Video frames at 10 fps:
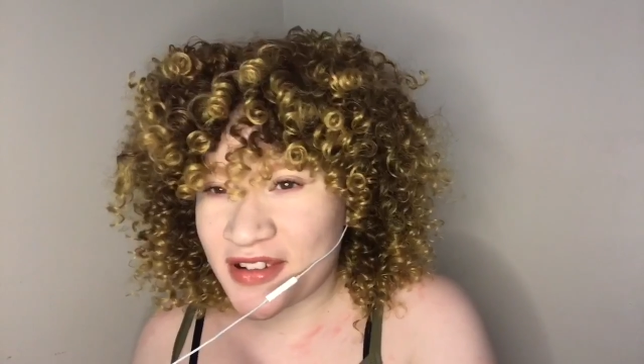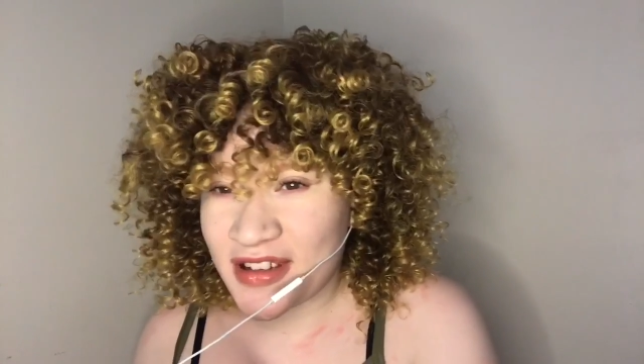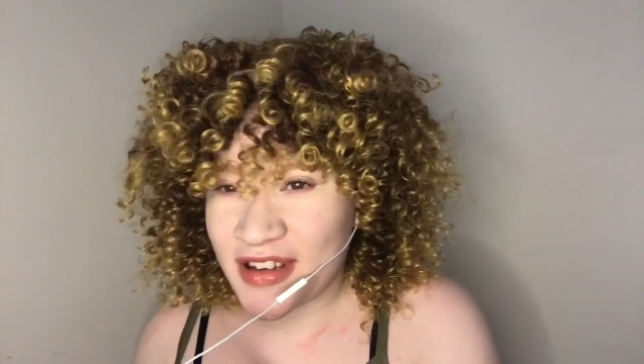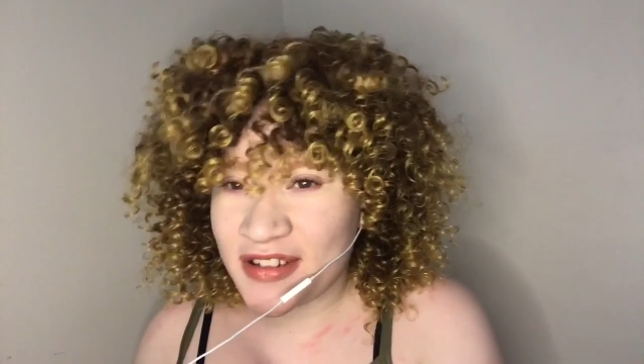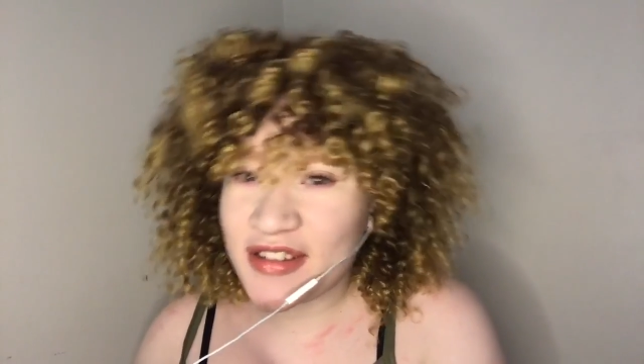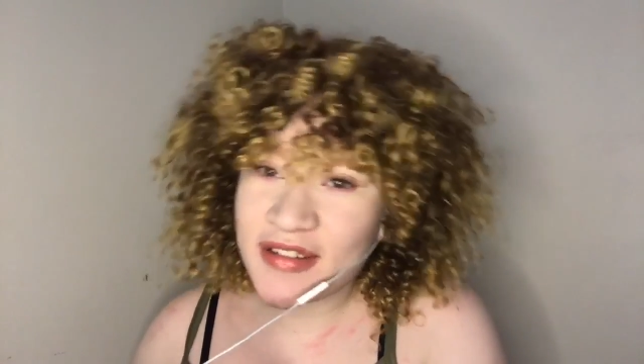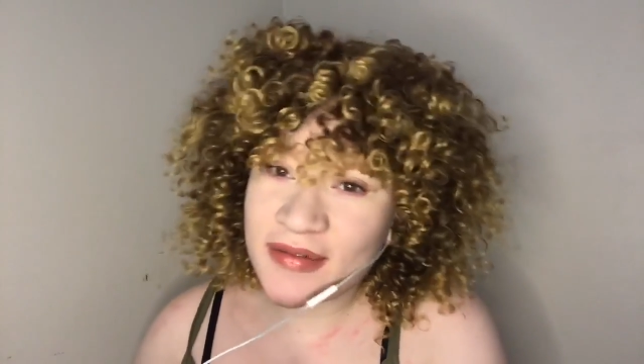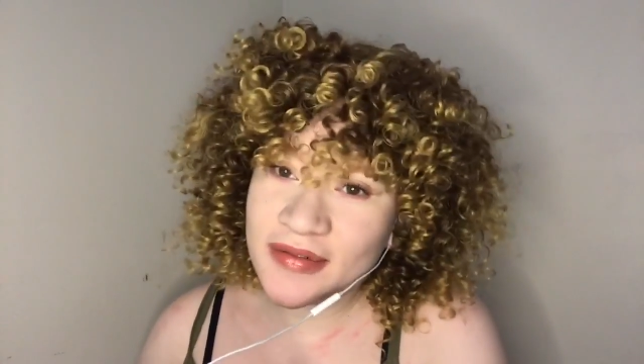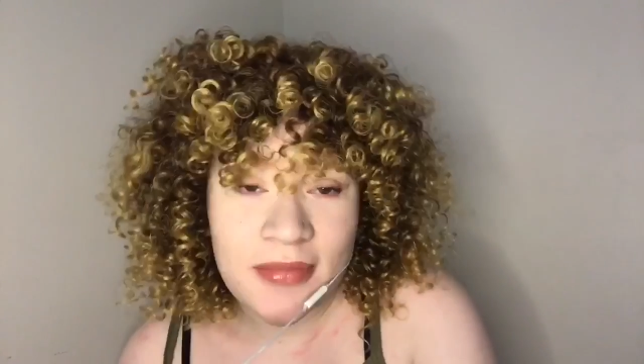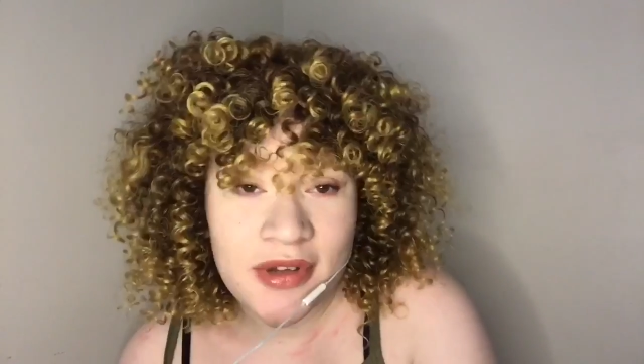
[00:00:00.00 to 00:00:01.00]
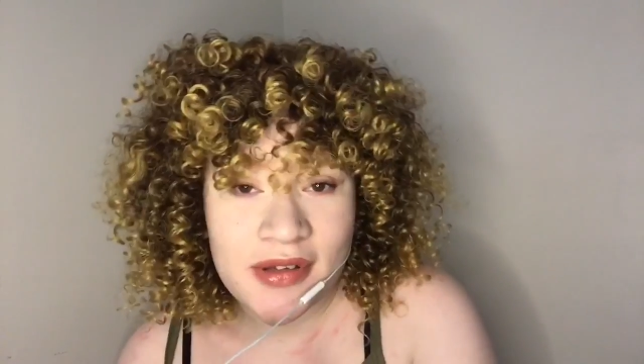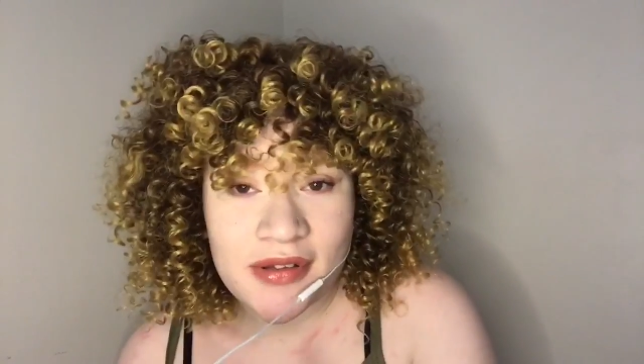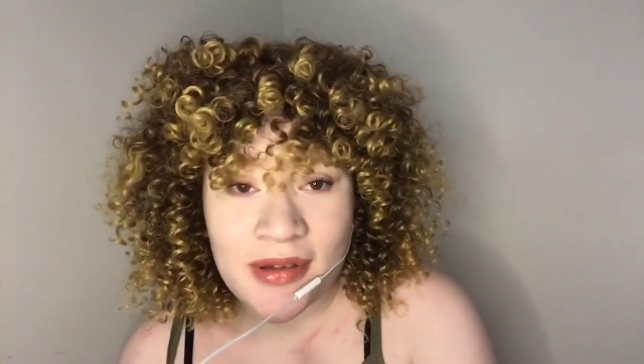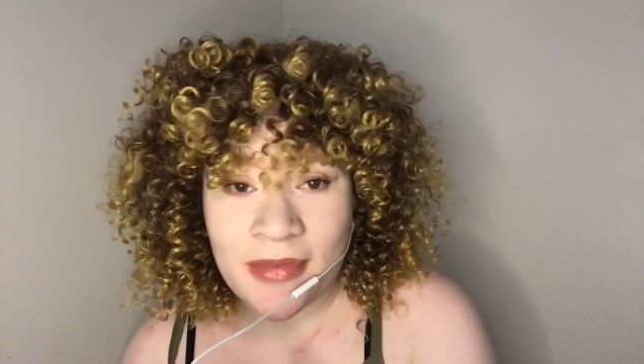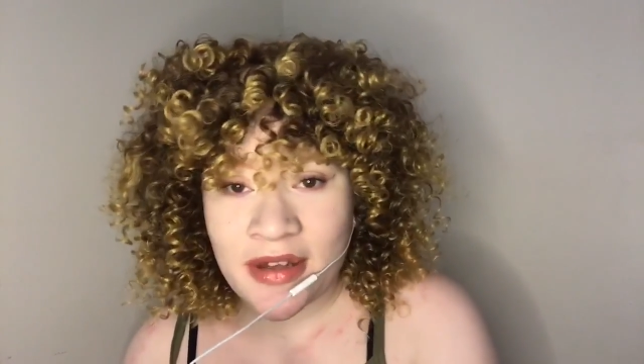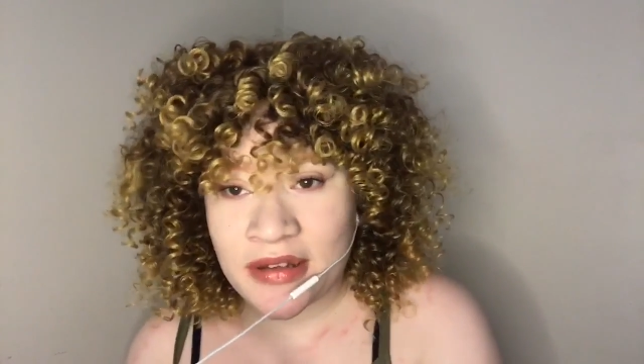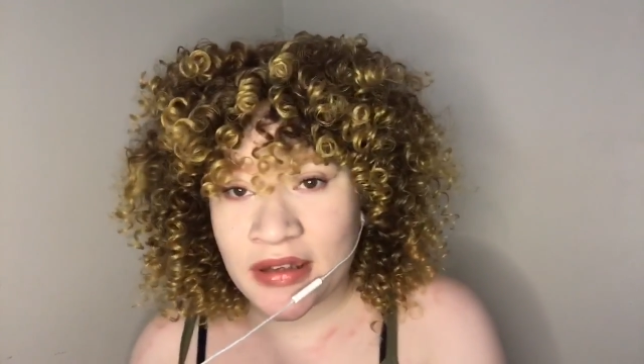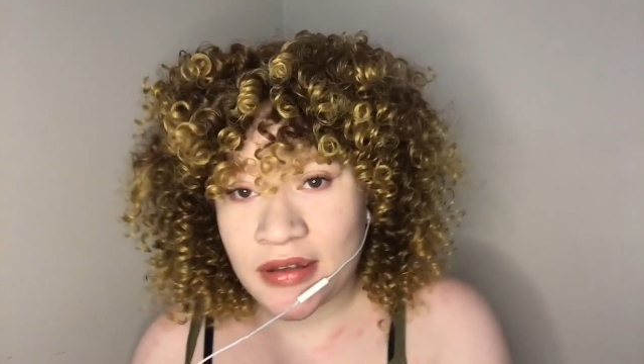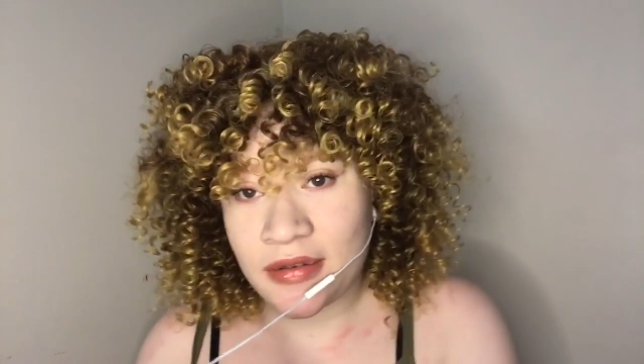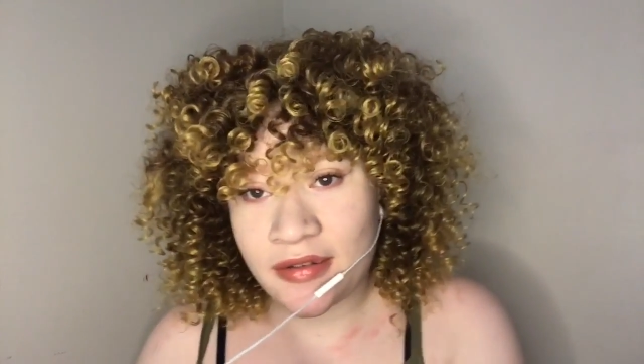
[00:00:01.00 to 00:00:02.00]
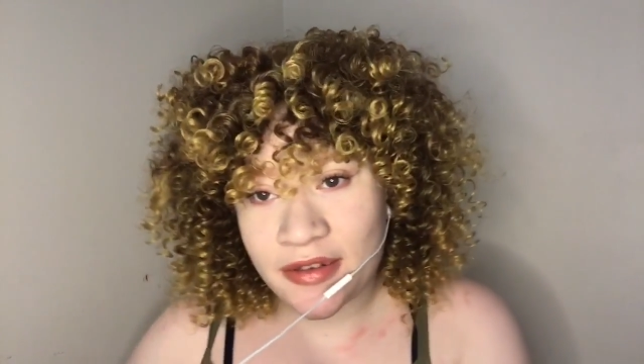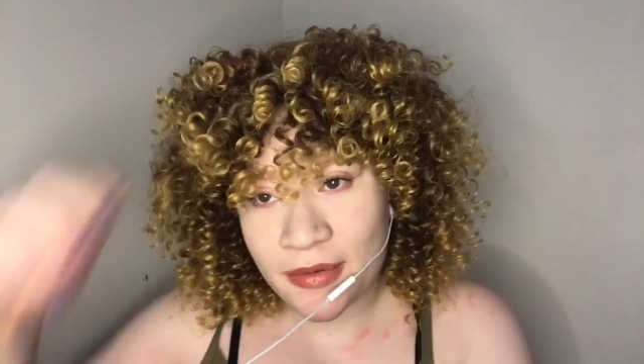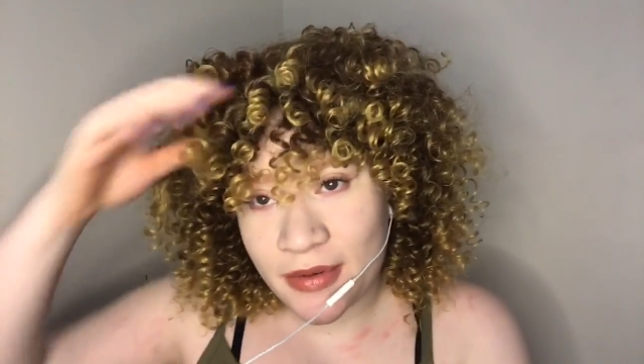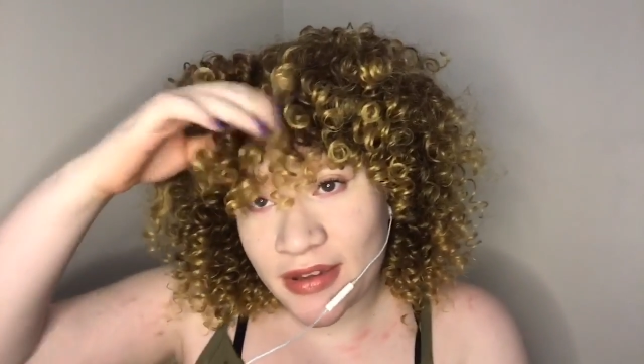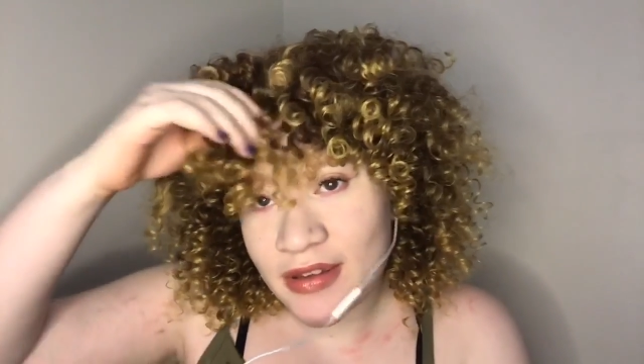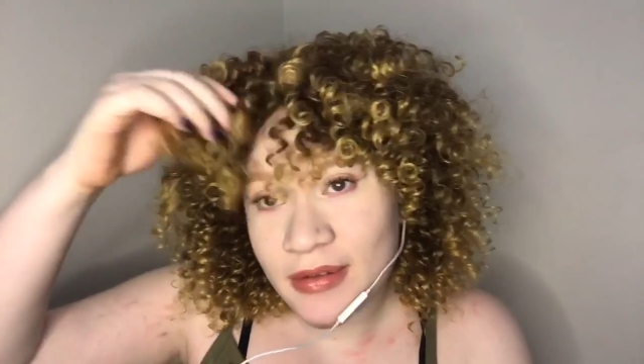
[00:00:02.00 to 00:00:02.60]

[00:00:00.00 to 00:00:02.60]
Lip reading: kind of, but I'm gonna have to get used to it.